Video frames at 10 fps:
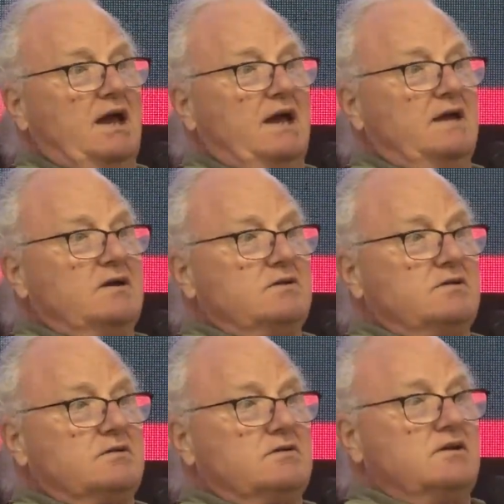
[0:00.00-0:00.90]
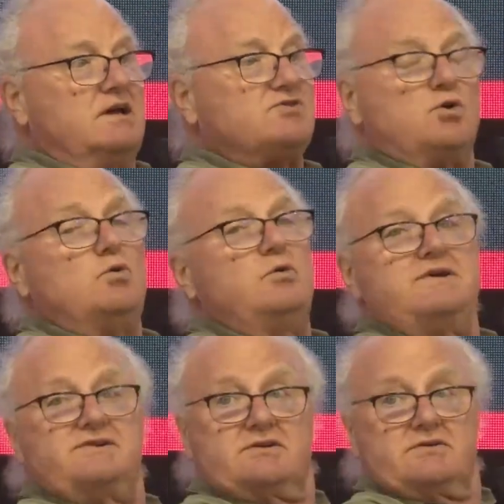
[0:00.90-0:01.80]
And it's
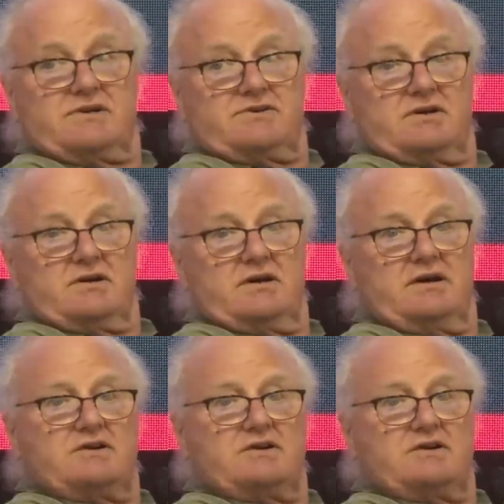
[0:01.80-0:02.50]
always interesting,